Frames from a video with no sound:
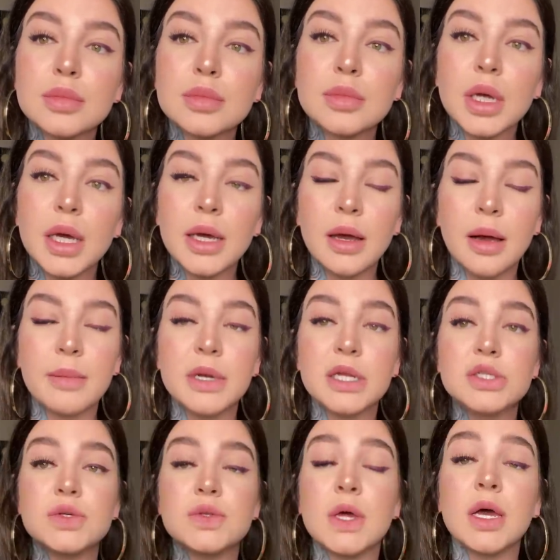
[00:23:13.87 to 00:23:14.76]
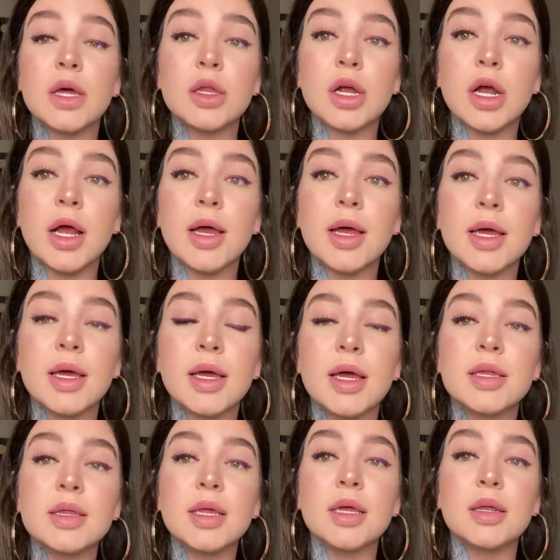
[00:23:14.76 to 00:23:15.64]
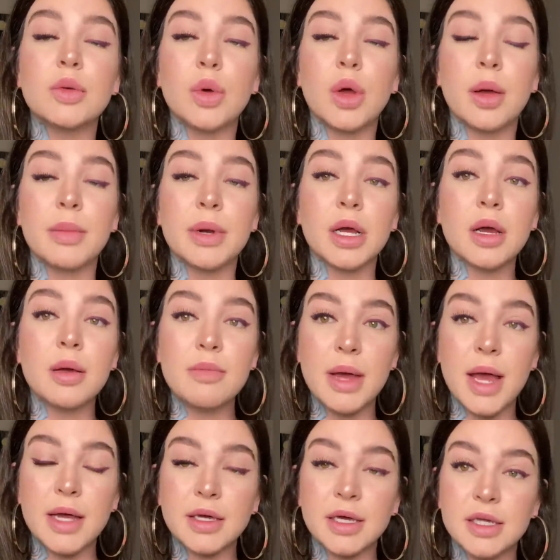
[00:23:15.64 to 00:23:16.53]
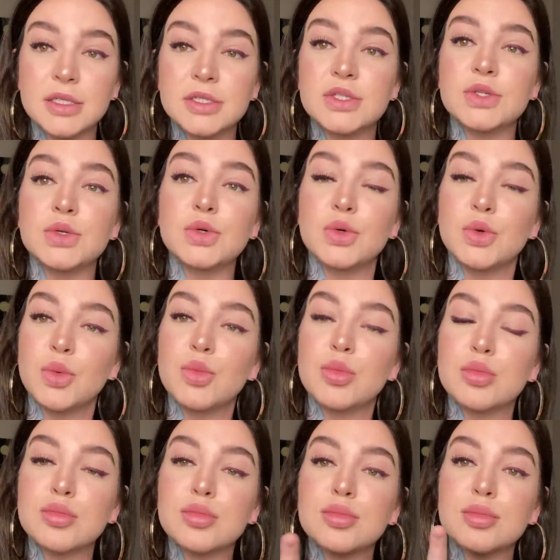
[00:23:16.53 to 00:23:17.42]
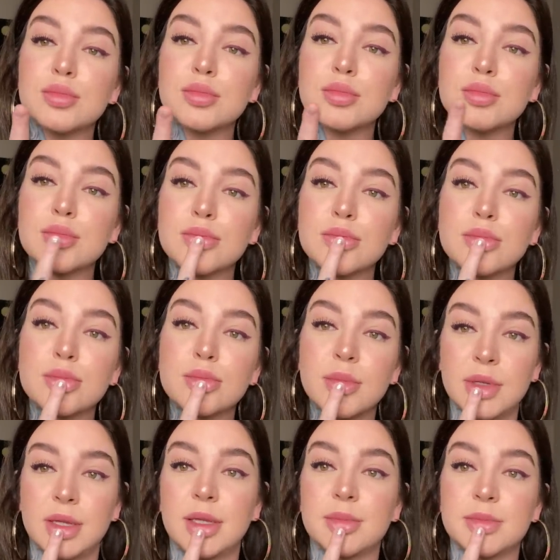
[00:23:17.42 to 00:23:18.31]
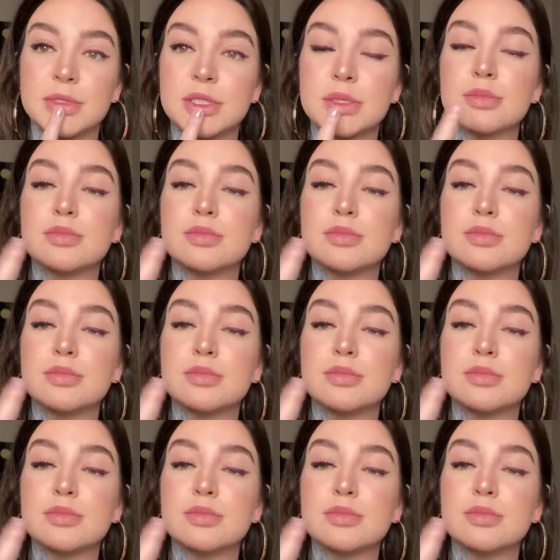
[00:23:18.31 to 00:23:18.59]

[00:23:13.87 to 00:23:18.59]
Okay, I'm gonna do the other eye and then I'm gonna come back and do my lips.